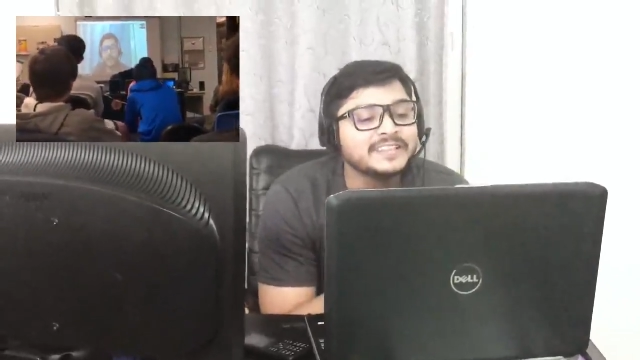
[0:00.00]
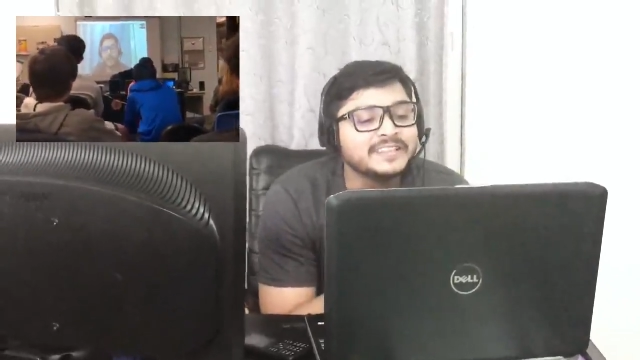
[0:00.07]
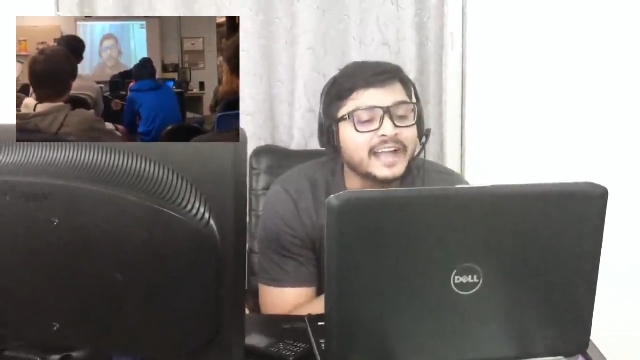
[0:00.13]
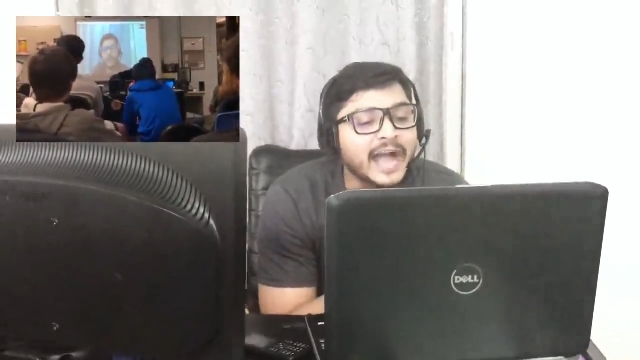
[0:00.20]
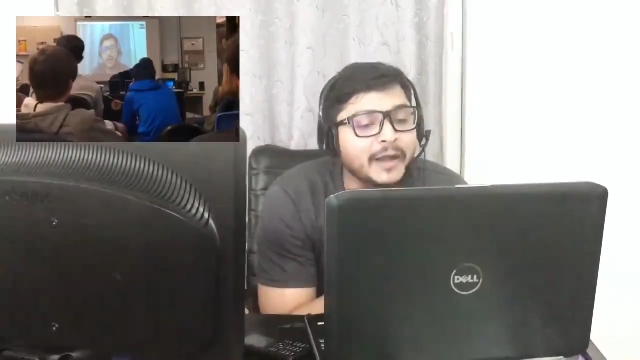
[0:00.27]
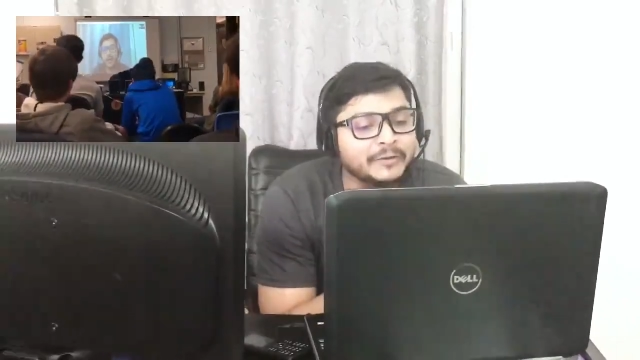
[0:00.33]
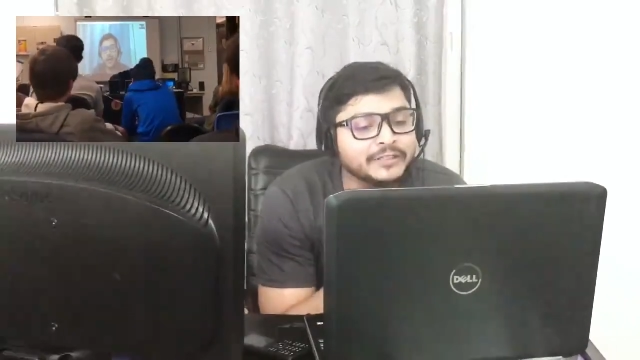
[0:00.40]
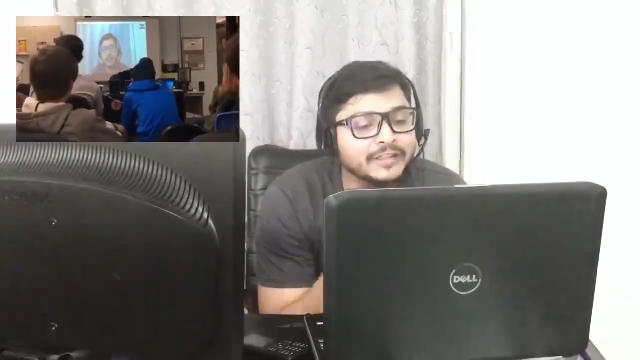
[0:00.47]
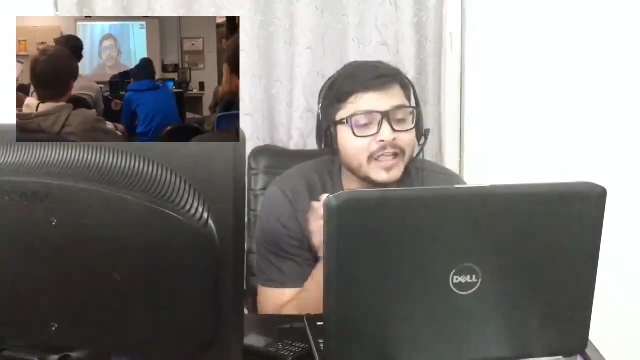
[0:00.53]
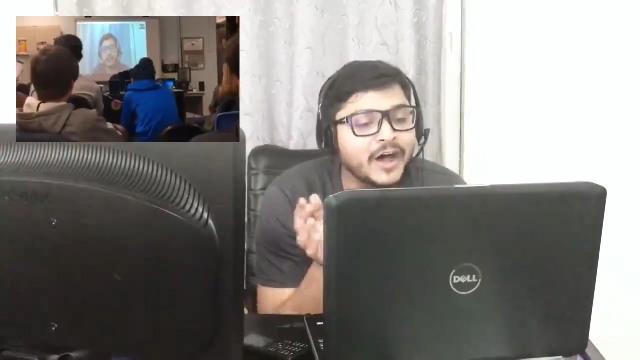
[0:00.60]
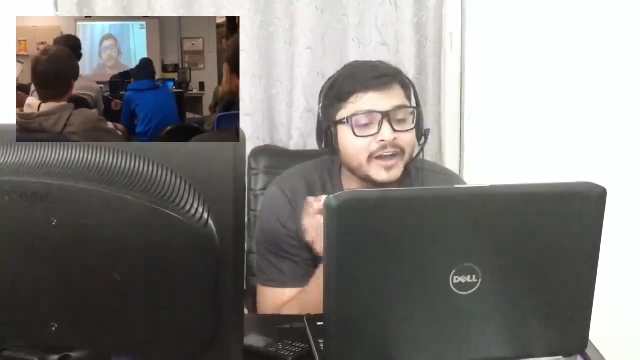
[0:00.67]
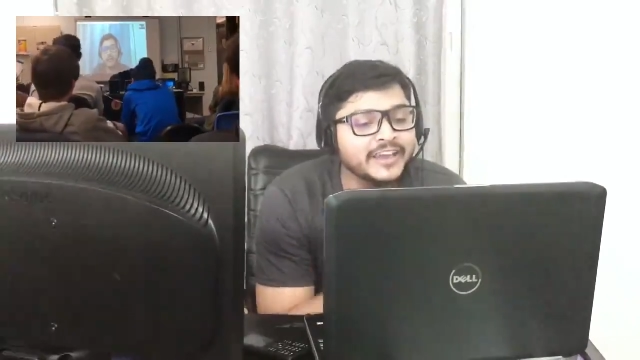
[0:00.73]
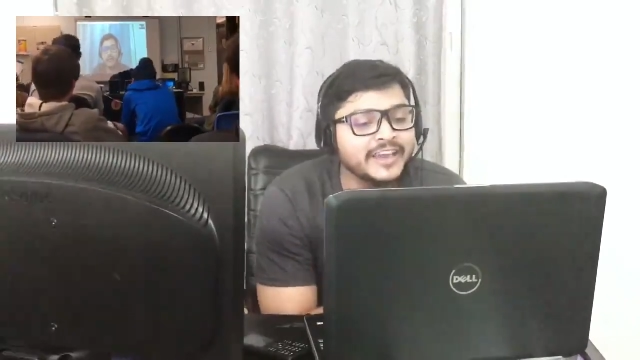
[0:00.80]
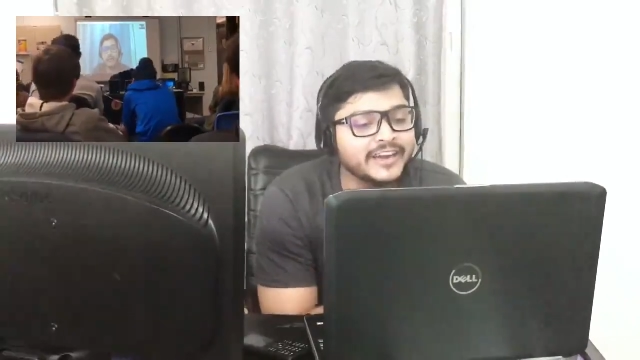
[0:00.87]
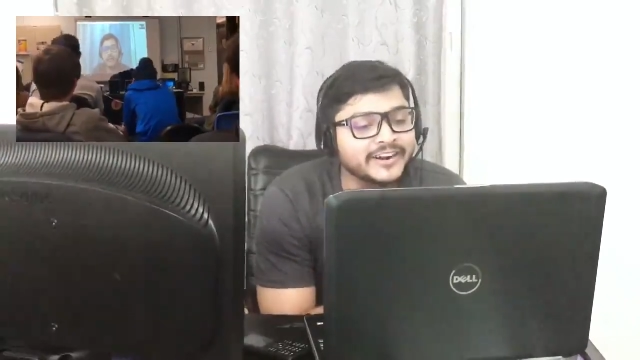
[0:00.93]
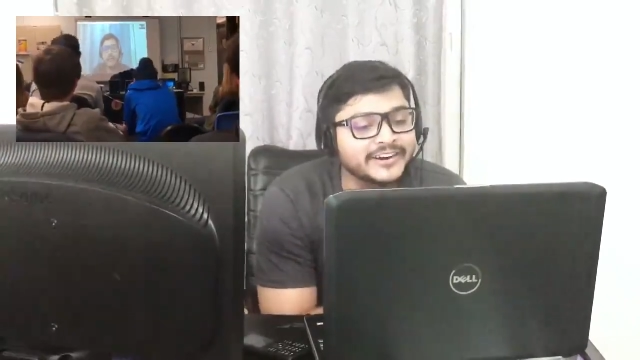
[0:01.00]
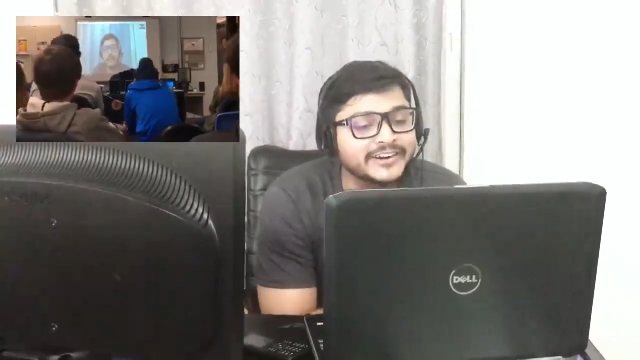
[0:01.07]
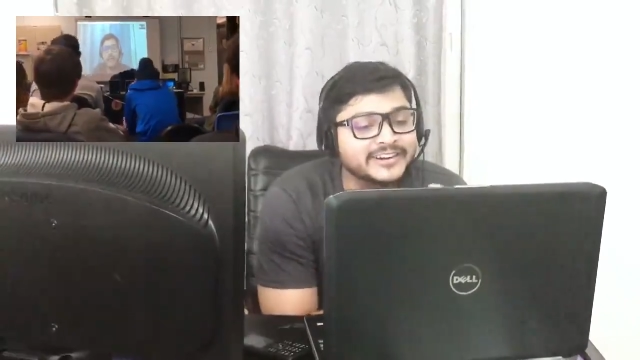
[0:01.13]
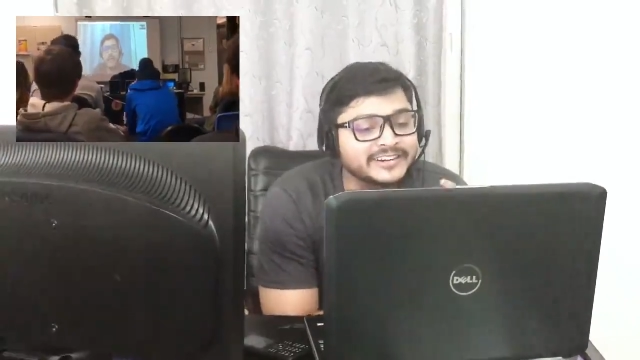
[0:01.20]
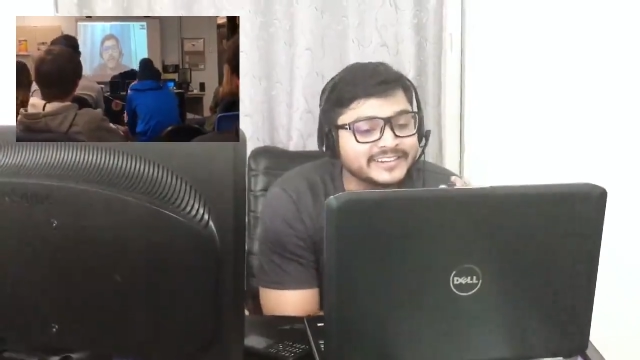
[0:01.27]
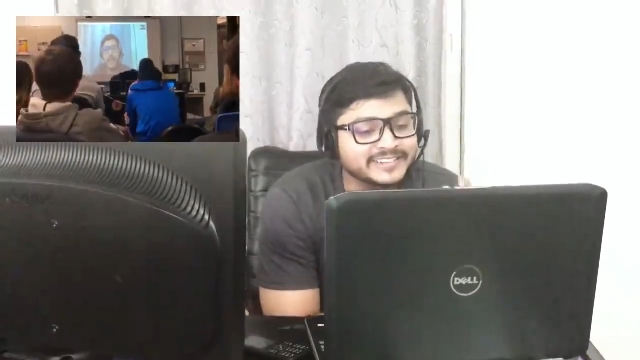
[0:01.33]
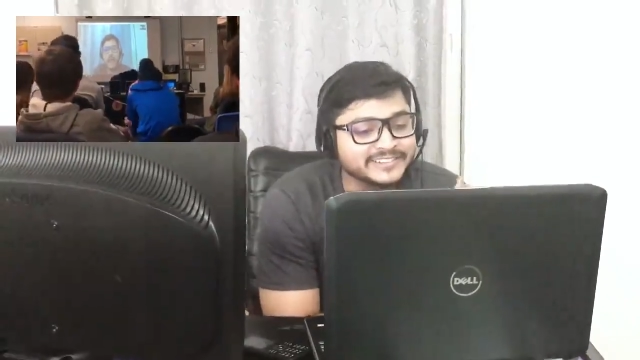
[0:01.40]
The guy with the long
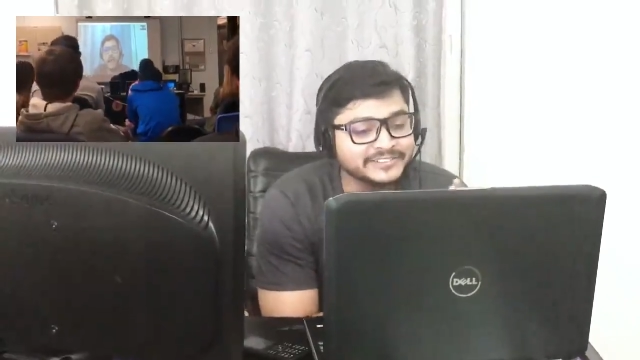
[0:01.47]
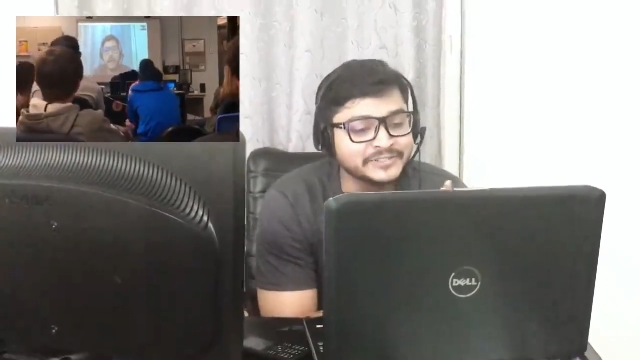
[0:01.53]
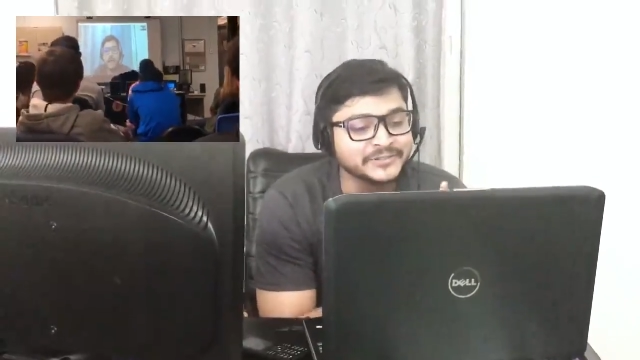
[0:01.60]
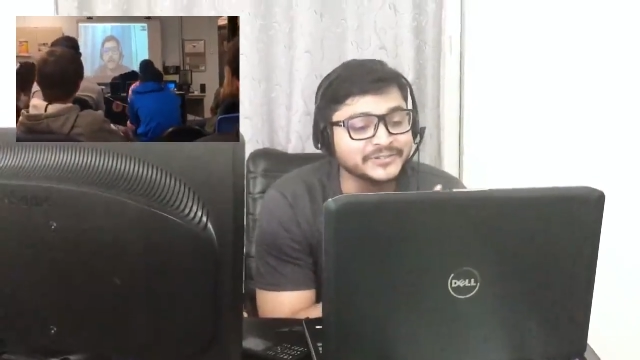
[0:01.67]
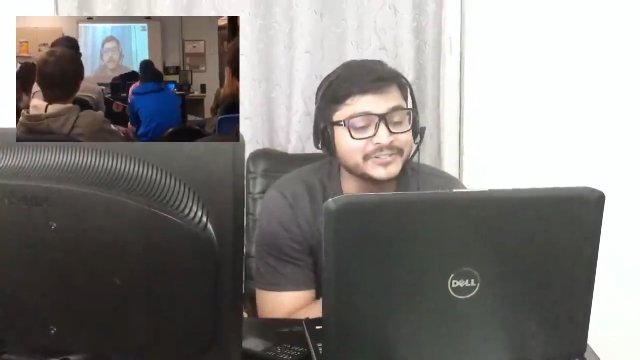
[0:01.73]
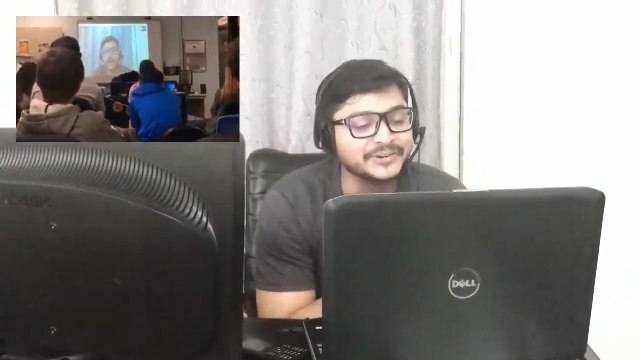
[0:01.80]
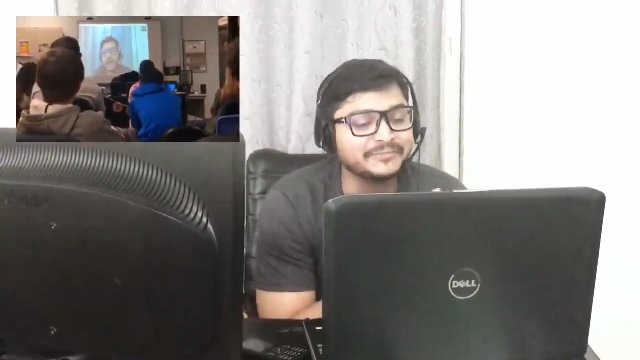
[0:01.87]
hair. Dude,